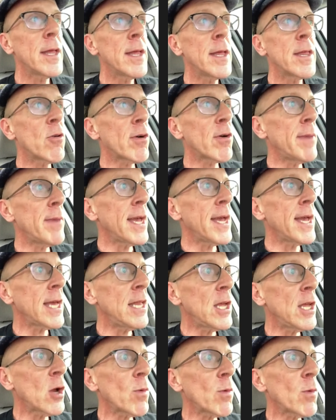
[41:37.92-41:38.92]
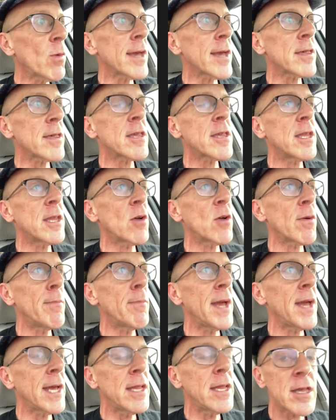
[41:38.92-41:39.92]
making the arrests, they were
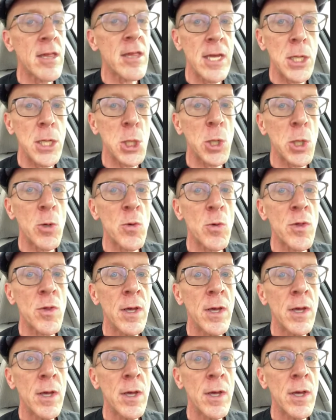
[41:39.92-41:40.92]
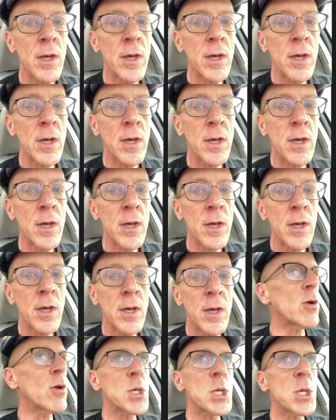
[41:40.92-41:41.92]
making the seizures, but there was
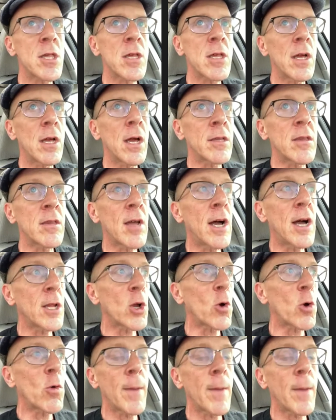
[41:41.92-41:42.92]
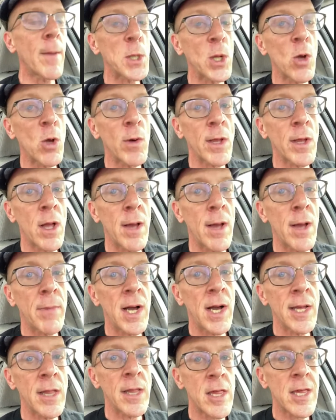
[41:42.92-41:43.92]
just a ton of corruption going on behind the
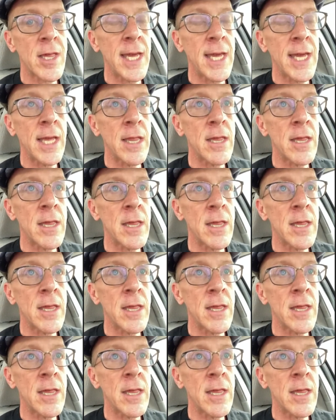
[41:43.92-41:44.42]
scenes.